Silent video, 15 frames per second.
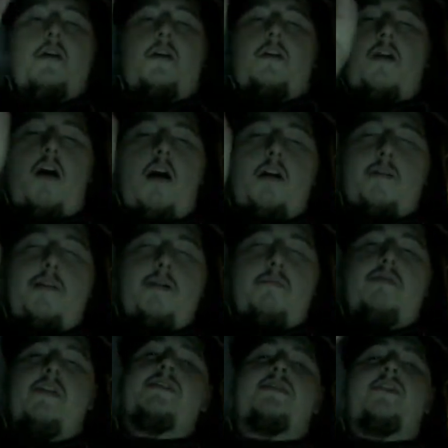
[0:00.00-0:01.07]
hard
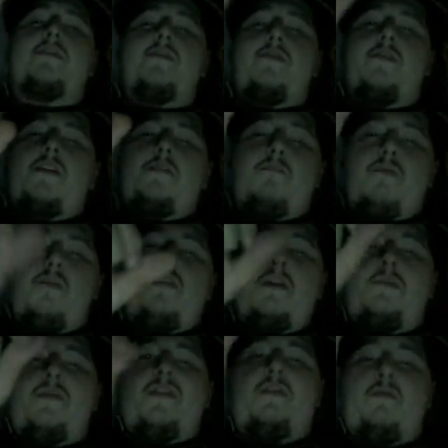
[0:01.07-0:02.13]
compressed and like broken
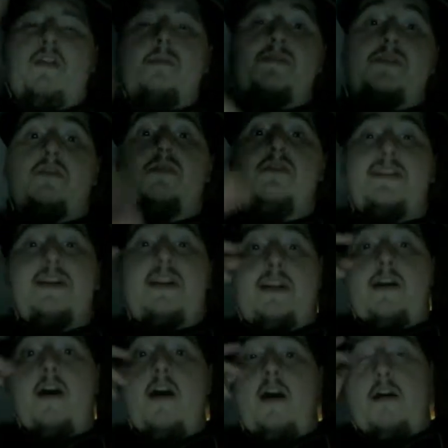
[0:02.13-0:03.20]
up into crumbs. It looks like
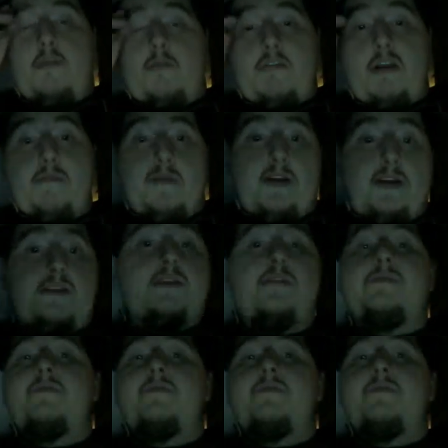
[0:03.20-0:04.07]
grape nuts,